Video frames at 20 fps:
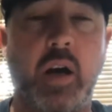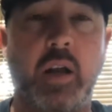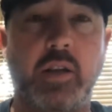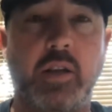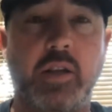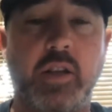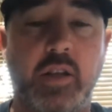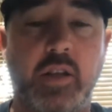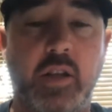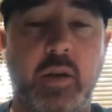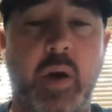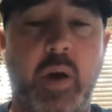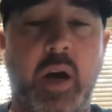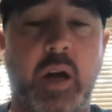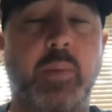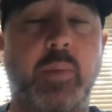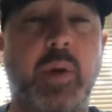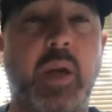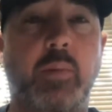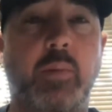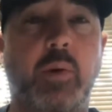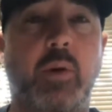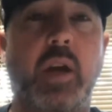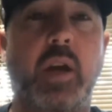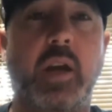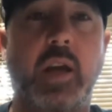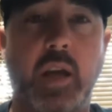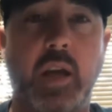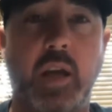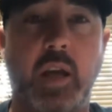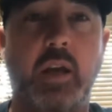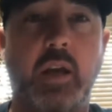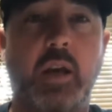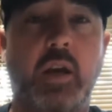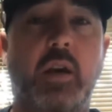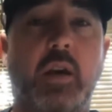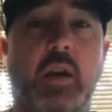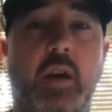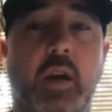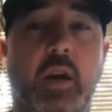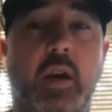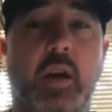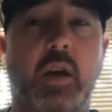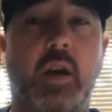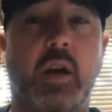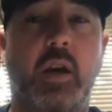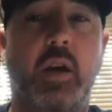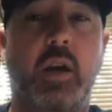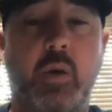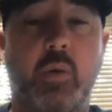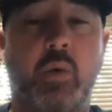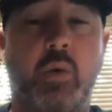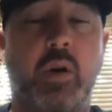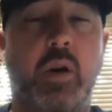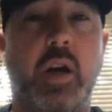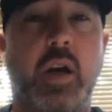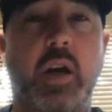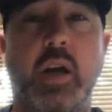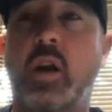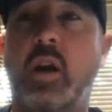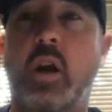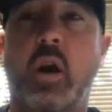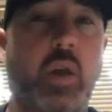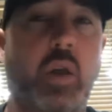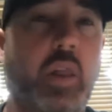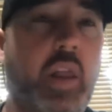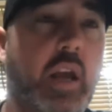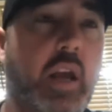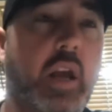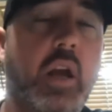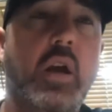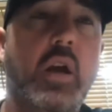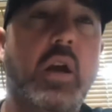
this is the amount of people that he, and